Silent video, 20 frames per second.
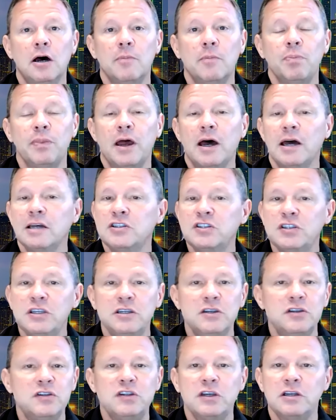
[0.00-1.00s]
I
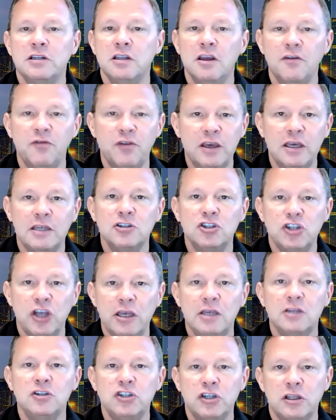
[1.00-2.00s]
see a significant
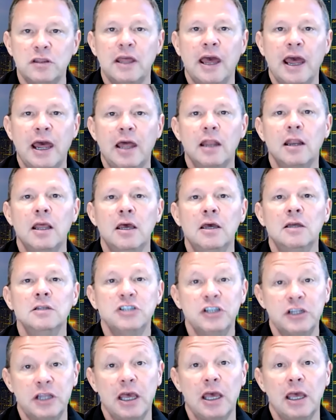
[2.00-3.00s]
change in that
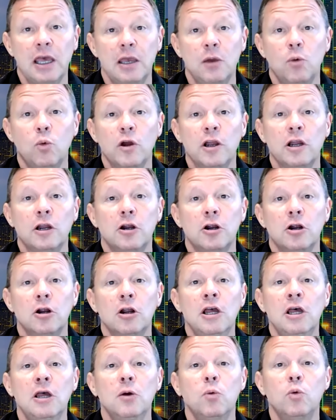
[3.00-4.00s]
today,
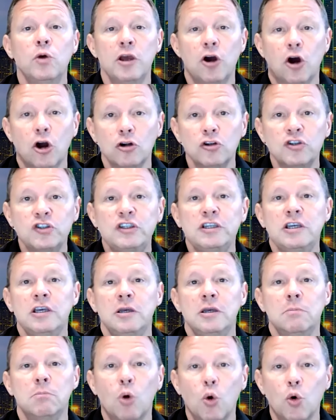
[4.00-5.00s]
where we are
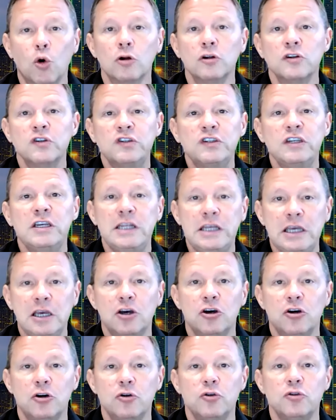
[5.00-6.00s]
seeing more
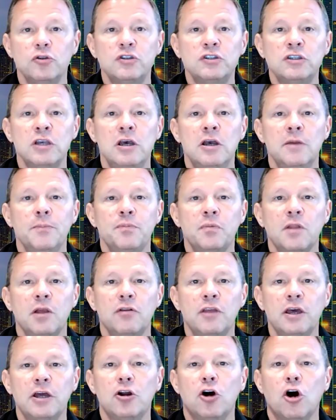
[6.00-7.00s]
CDOs
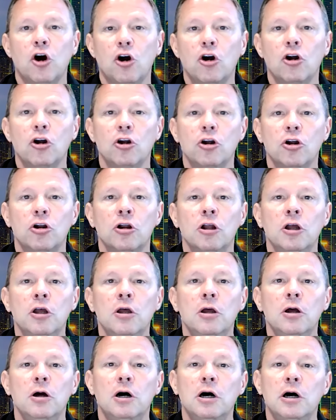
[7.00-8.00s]
that are
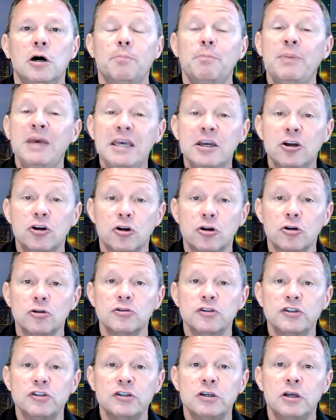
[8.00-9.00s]

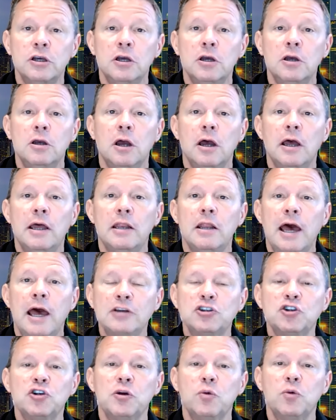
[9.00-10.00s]
peers and
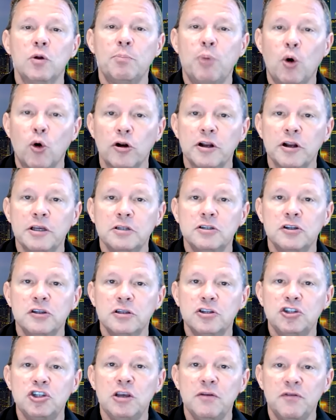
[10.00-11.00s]
actually reporting to
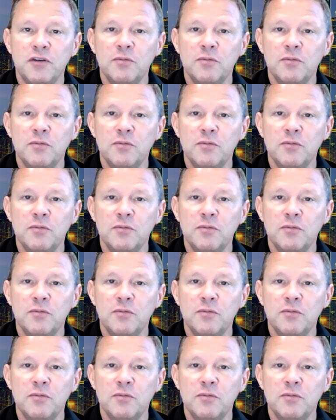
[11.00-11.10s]
the chief